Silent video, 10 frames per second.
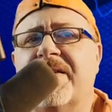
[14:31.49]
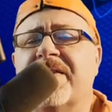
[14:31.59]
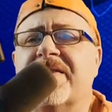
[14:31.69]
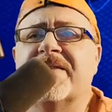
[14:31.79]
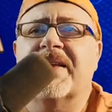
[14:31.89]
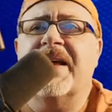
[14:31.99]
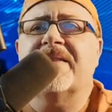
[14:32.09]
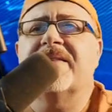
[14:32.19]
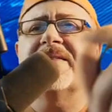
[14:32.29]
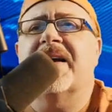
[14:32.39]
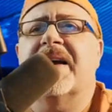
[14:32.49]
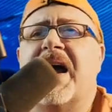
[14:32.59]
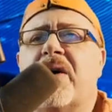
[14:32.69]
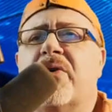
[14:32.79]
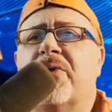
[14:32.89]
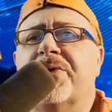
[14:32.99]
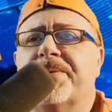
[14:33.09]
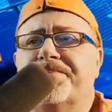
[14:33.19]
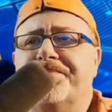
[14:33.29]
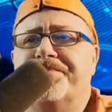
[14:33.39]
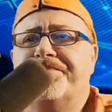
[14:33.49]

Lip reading: They're the Sylectus account holder.